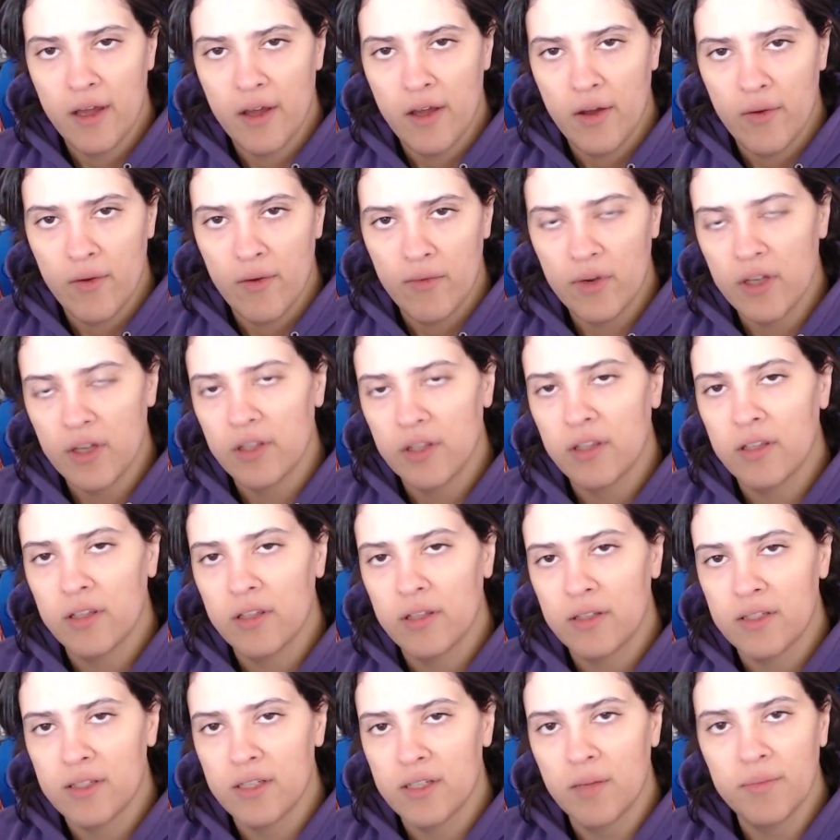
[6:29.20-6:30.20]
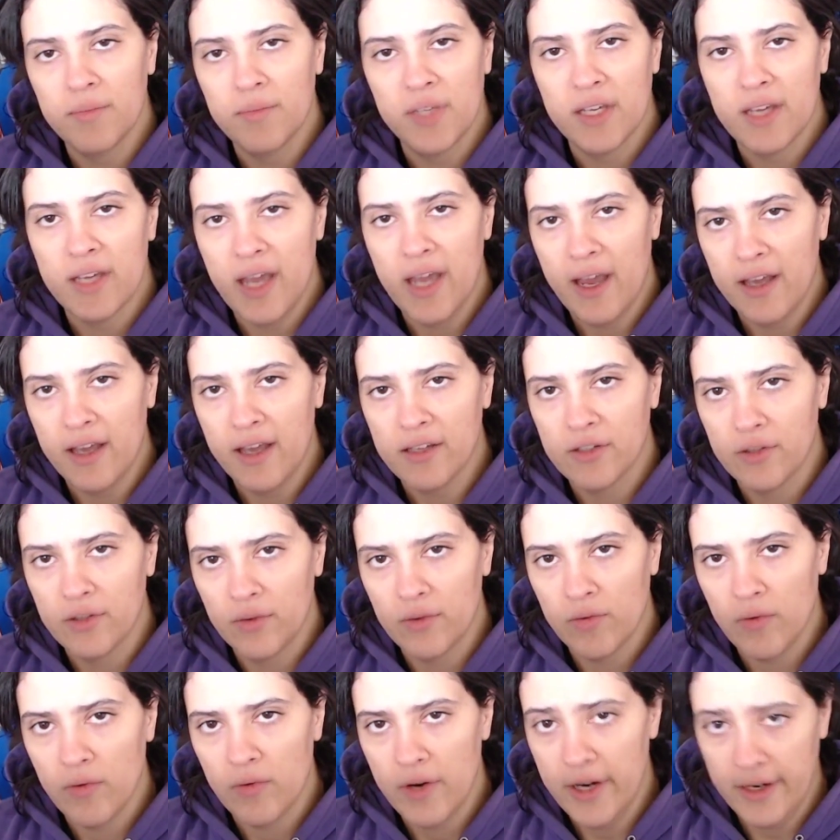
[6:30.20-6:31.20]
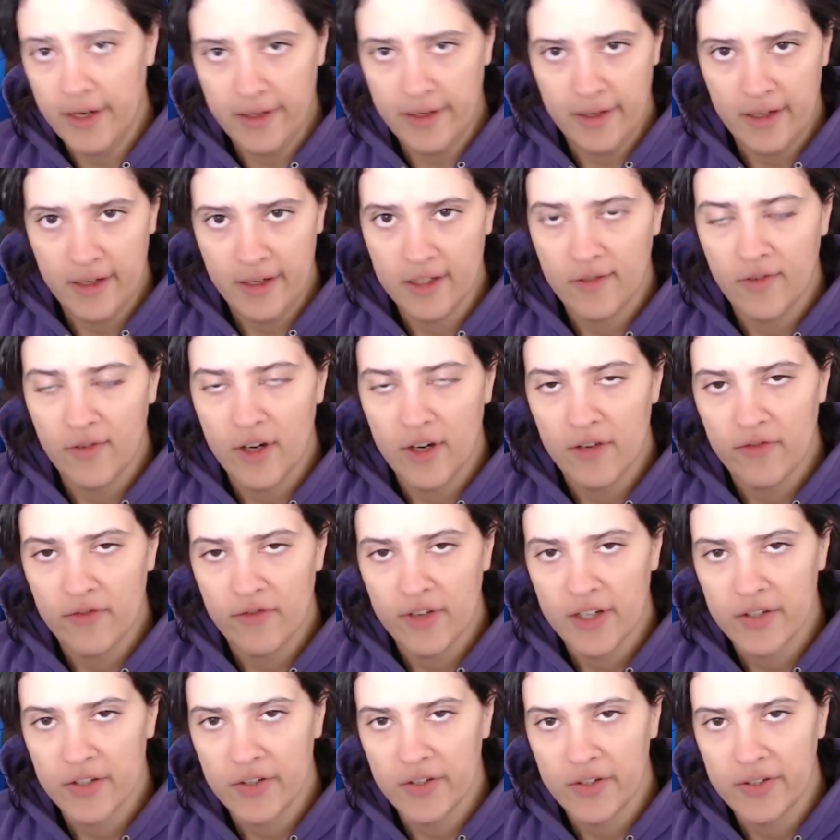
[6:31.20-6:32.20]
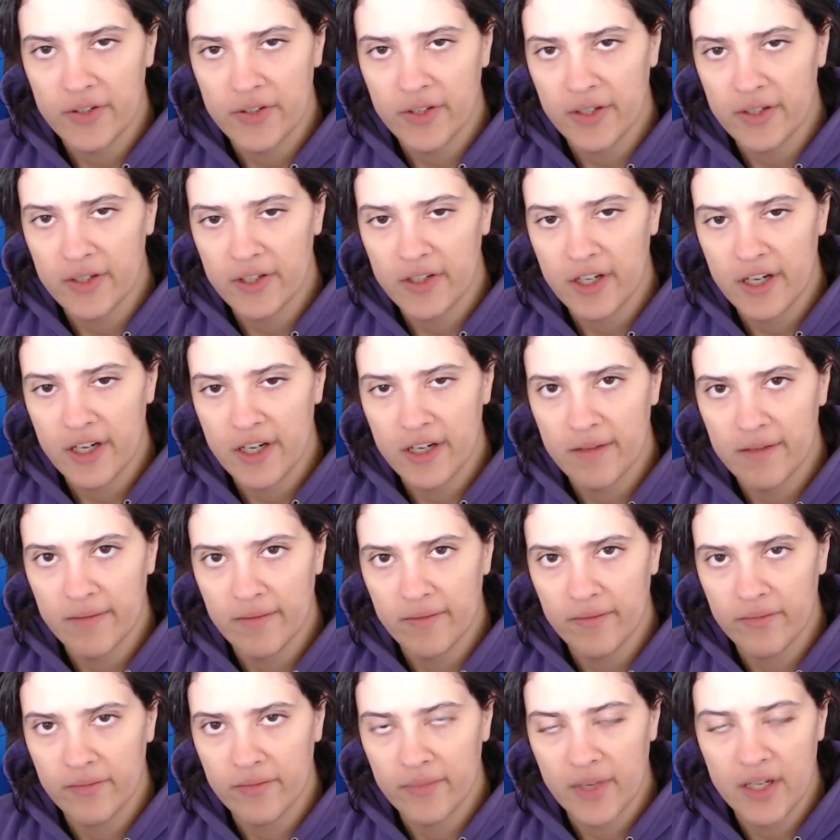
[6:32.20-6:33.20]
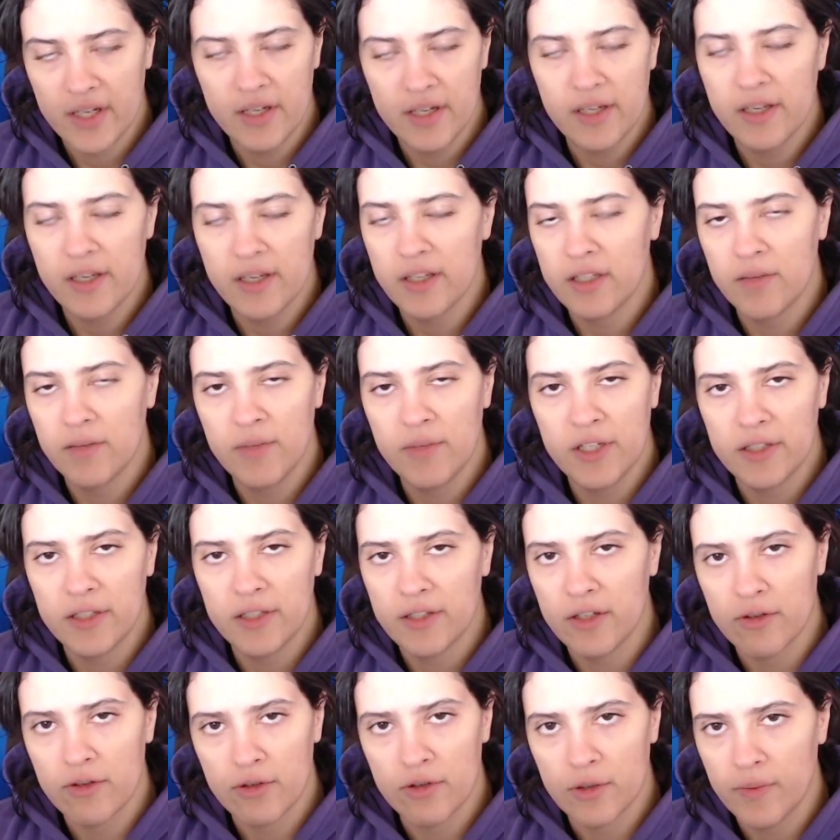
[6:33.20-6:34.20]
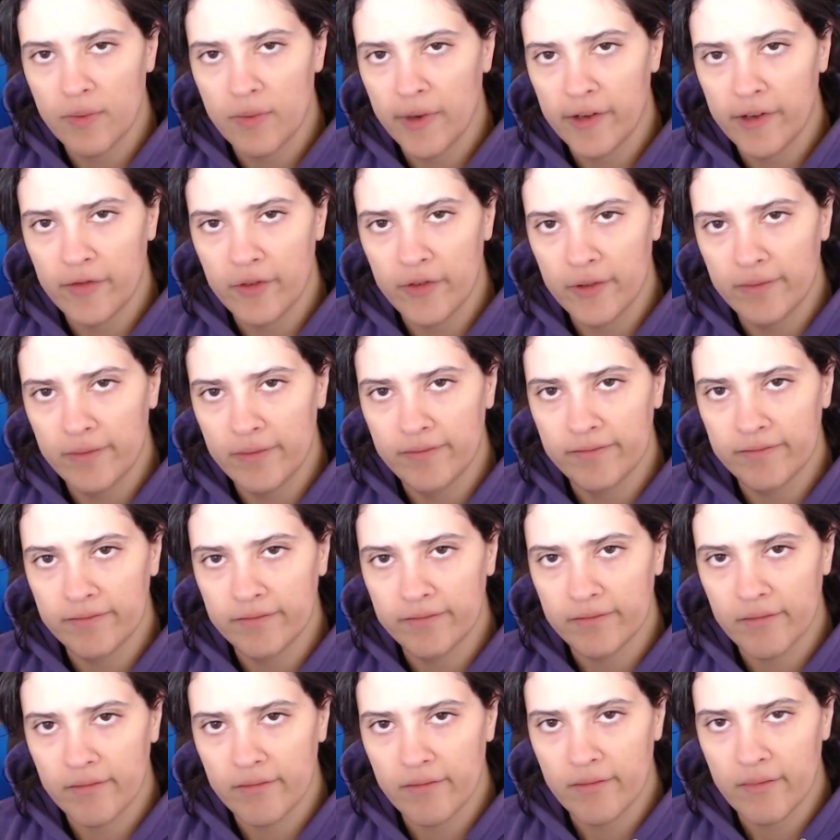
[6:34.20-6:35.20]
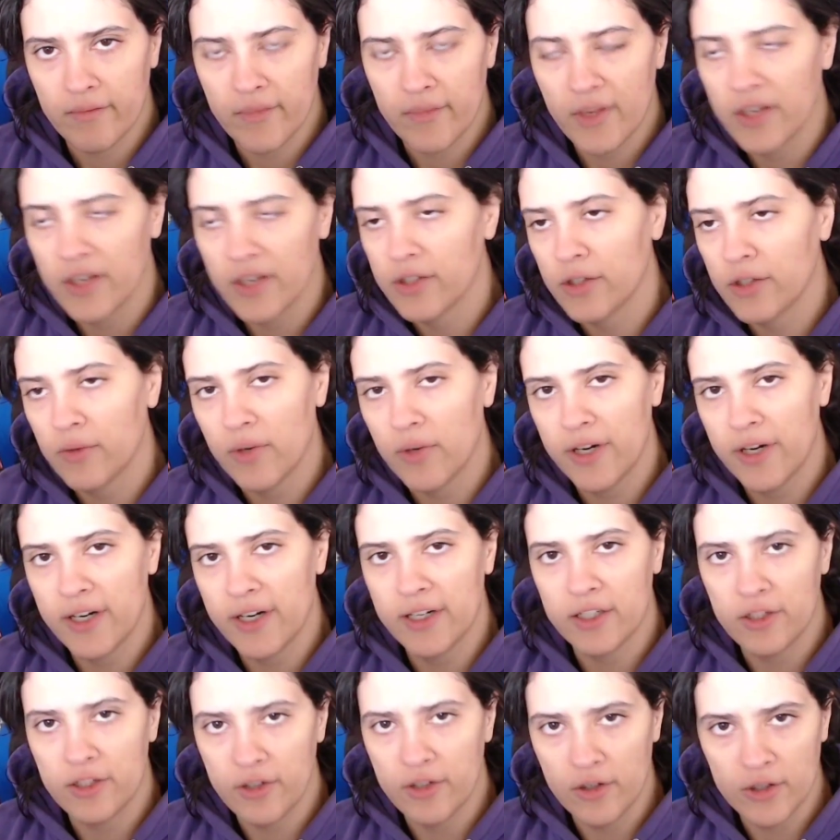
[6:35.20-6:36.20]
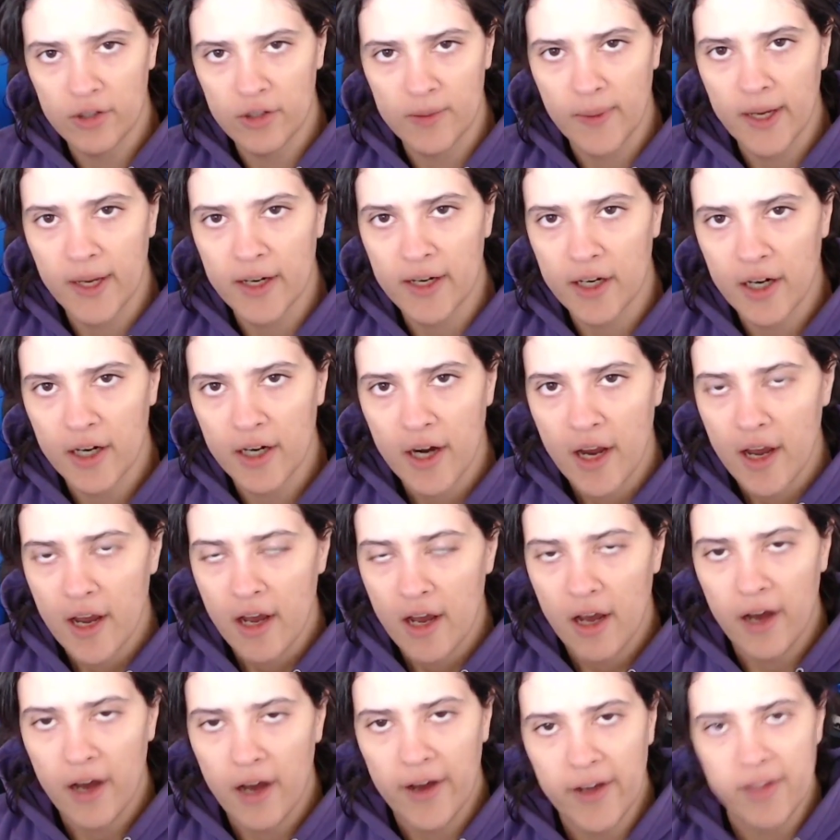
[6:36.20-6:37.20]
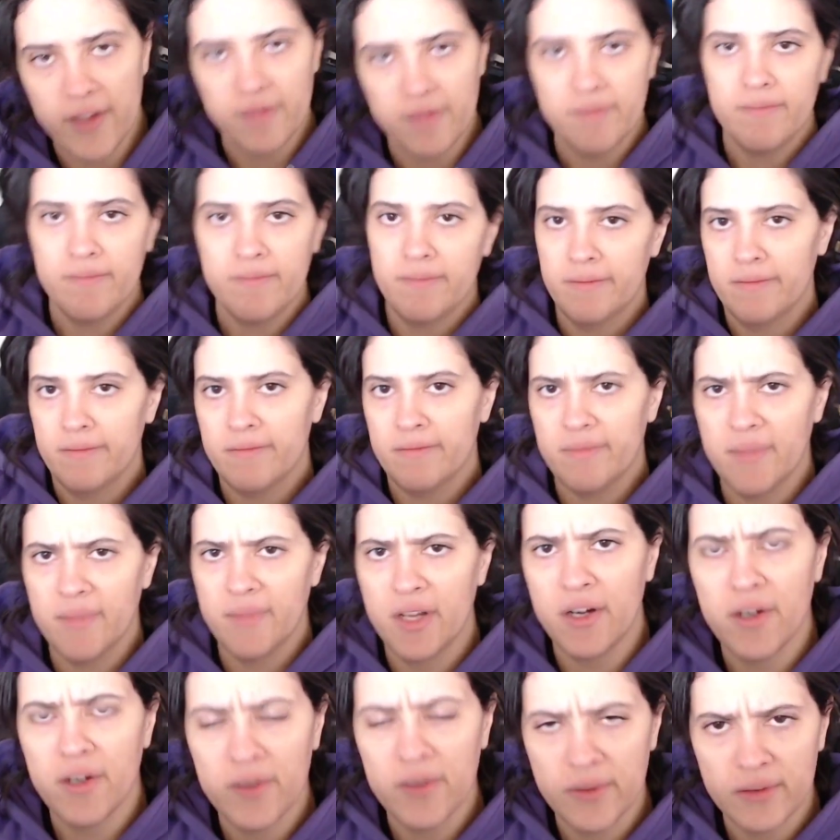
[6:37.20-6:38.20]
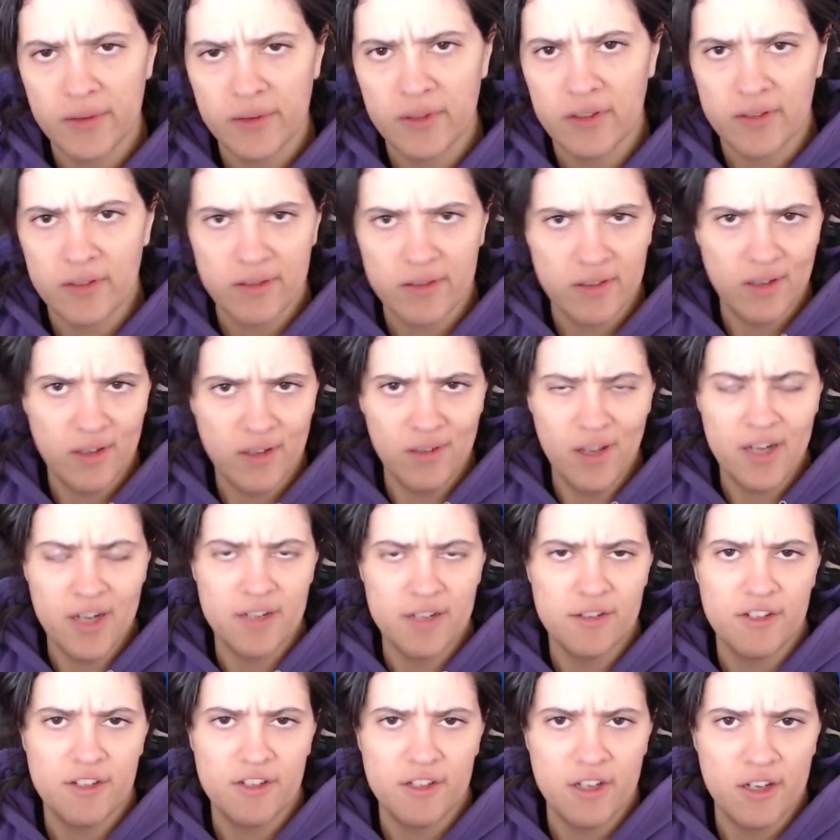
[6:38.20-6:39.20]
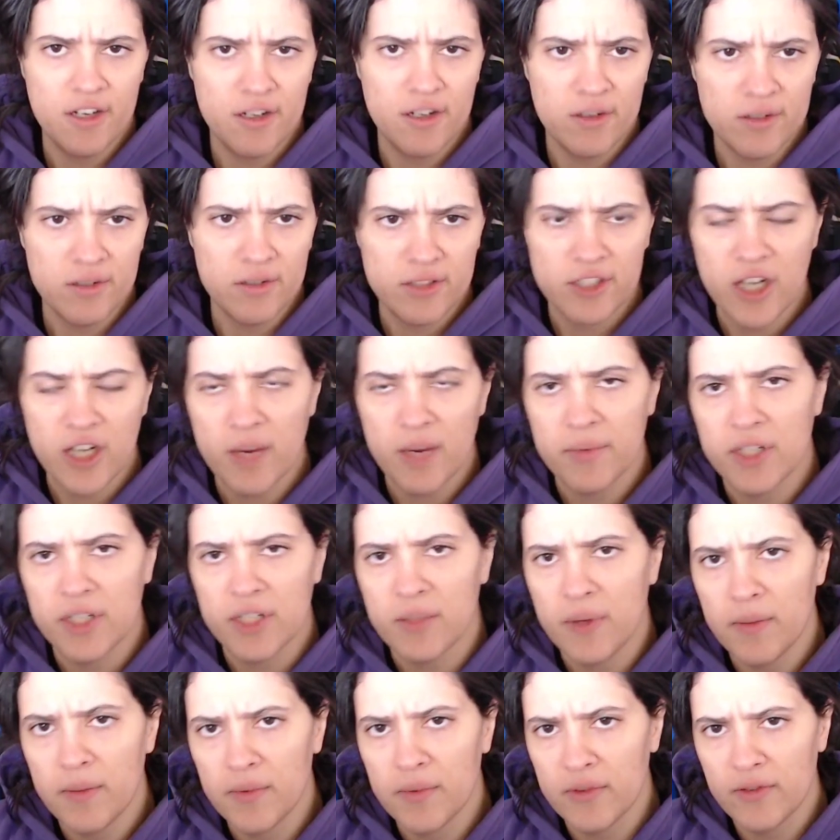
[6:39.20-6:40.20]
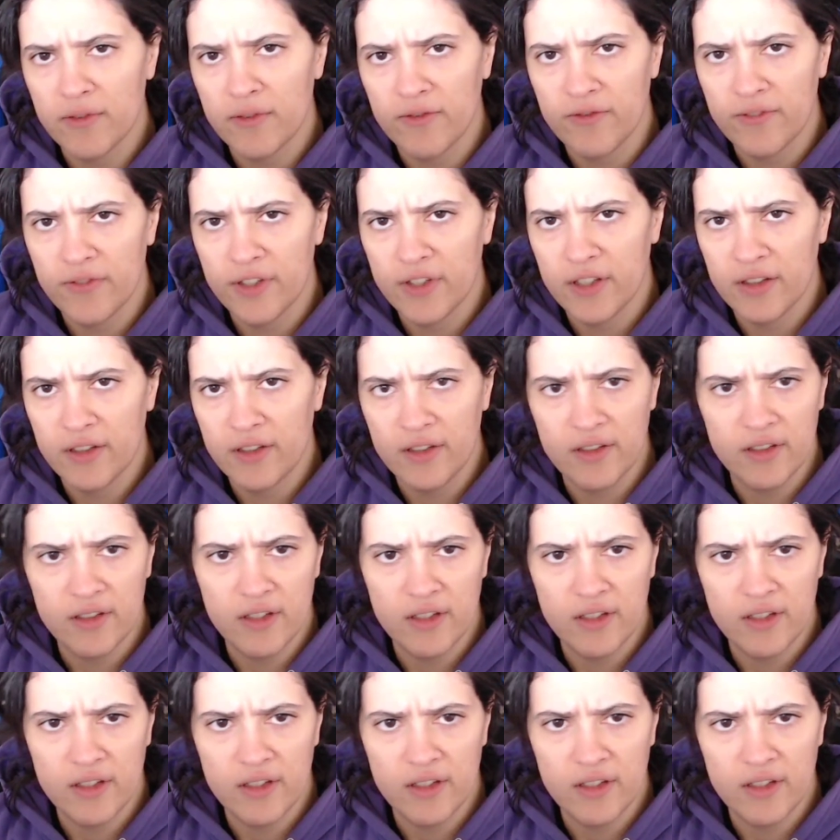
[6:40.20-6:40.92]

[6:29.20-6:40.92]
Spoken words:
with something as great as Final Fantasy 16, to me, is disrespectful. Square Enix knows better. You know, a lot of, Japanese people feel,